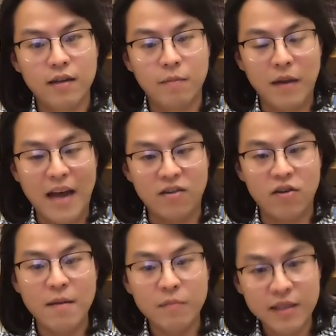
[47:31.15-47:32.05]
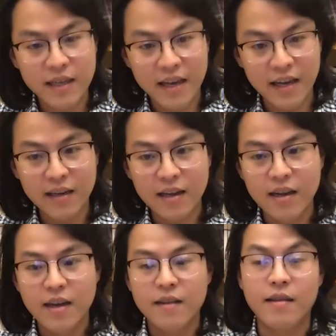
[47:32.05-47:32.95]
the bladder emptying
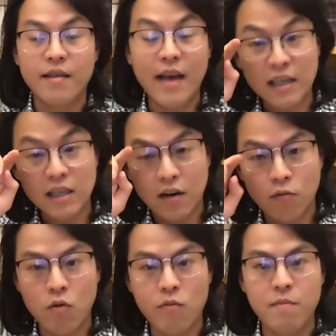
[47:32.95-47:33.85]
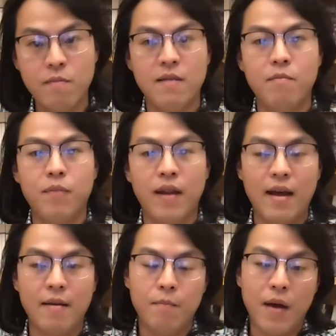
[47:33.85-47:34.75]
then that's kind of what we mean
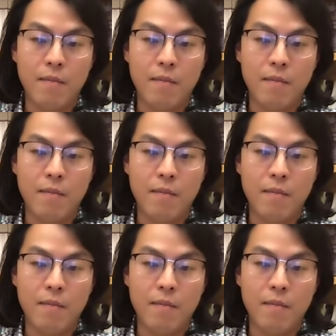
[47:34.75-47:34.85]
by,